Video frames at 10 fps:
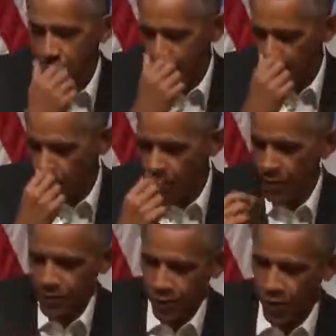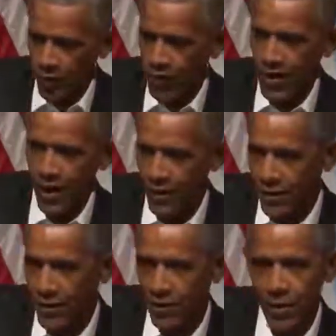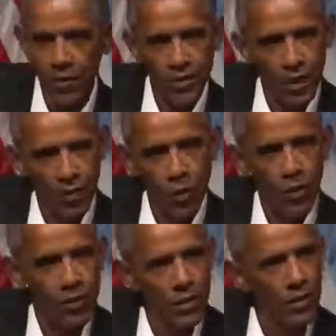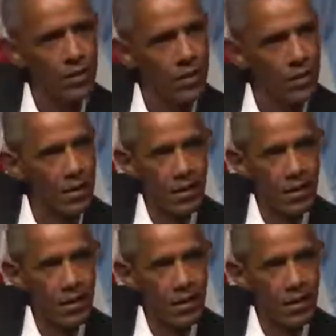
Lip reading: but I worked further south in communities like Roseland and